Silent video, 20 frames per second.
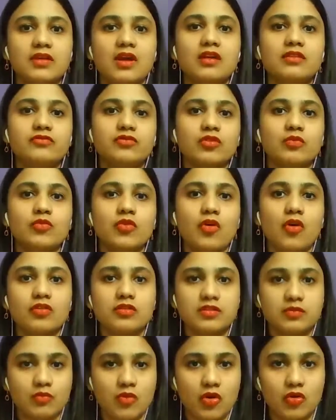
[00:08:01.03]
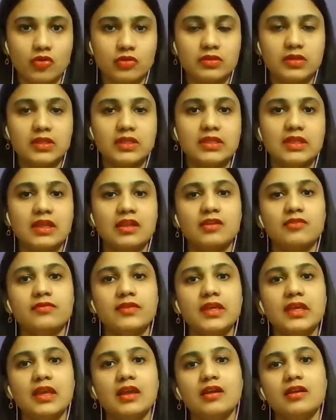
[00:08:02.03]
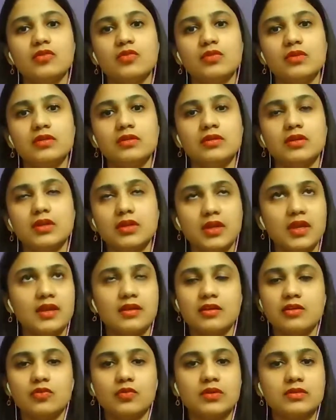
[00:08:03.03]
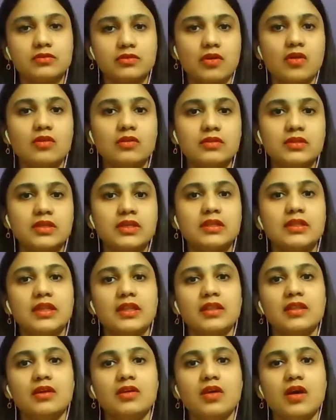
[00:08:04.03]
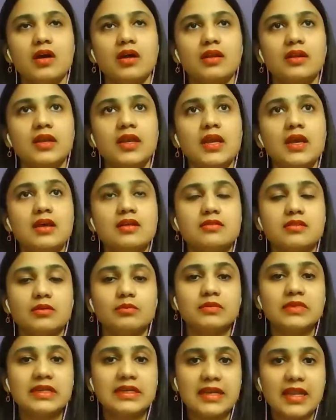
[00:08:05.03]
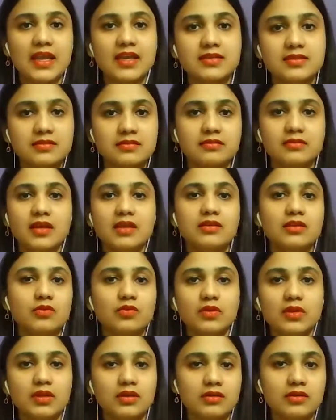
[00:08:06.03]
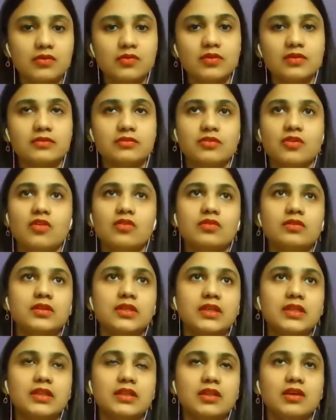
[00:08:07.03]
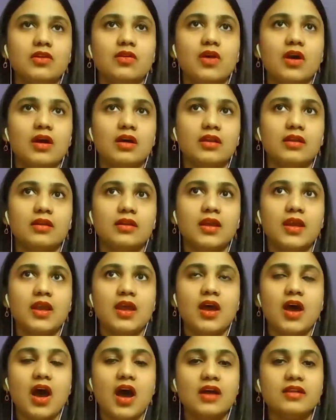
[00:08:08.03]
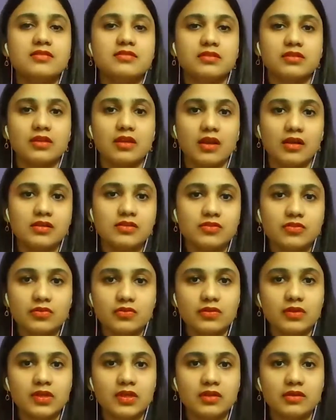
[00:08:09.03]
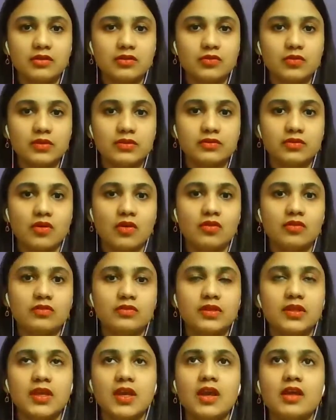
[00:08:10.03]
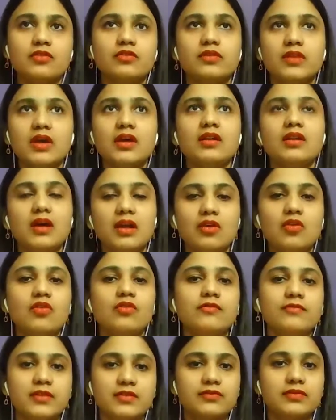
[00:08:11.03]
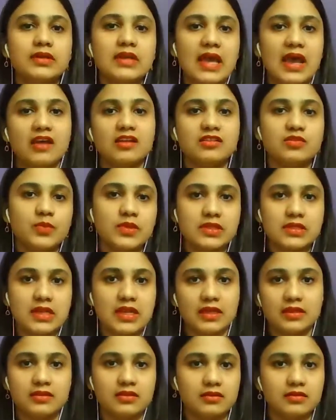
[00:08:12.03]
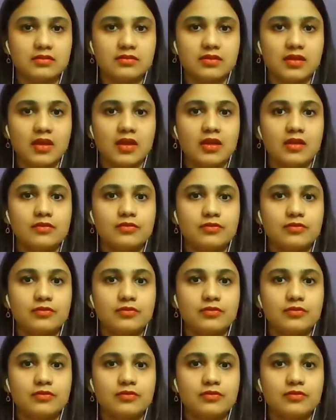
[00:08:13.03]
starts from cosmology, then we get into astrology, then there are some texts that are related to astrology, there are arts and culture related to astrology. So there are a lot of different aspects like this.